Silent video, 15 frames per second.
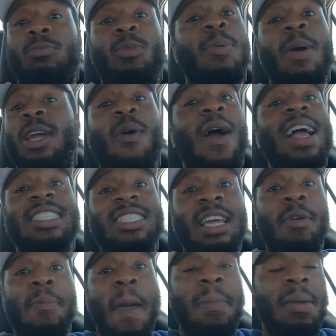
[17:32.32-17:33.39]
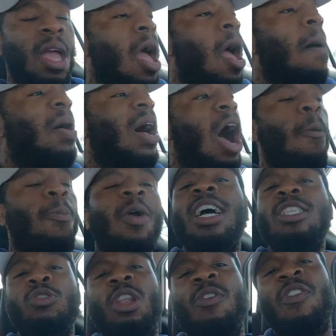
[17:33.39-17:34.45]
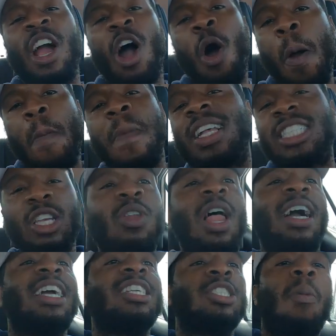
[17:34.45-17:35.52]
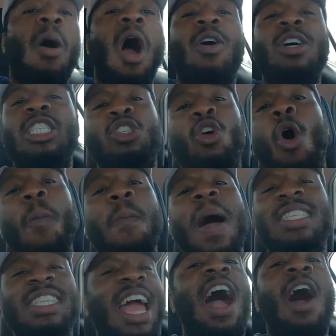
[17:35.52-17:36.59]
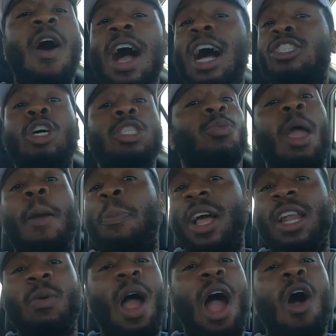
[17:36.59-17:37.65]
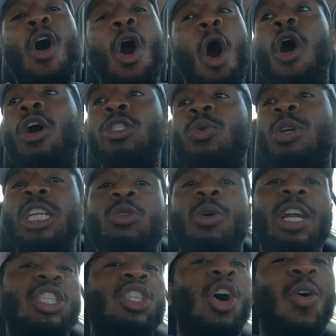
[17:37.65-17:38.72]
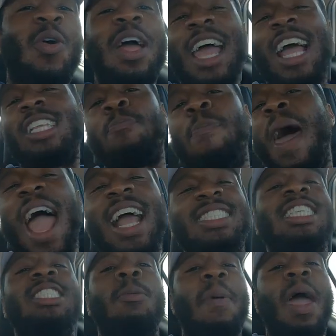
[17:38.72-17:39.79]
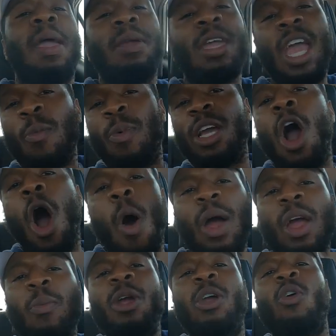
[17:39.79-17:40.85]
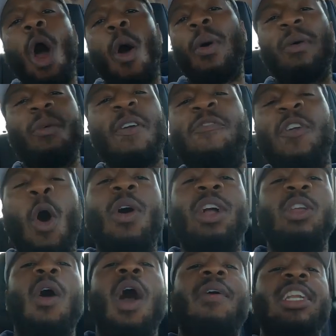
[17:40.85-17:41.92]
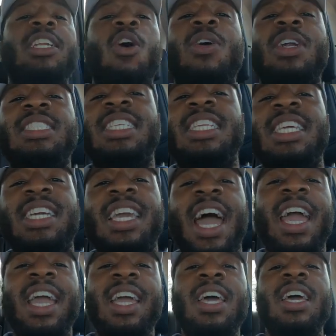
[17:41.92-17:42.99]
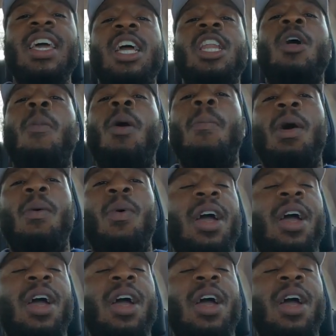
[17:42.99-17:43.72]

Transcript: We went crazy, did we, baby? But I hope you guys enjoyed the video. Make sure you lock in tomorrow because it's going back down. I told you we ain't playing around. All 2022 is bag season, baby. We going, we going, we flowing. You already know it, DDK. And I'm on my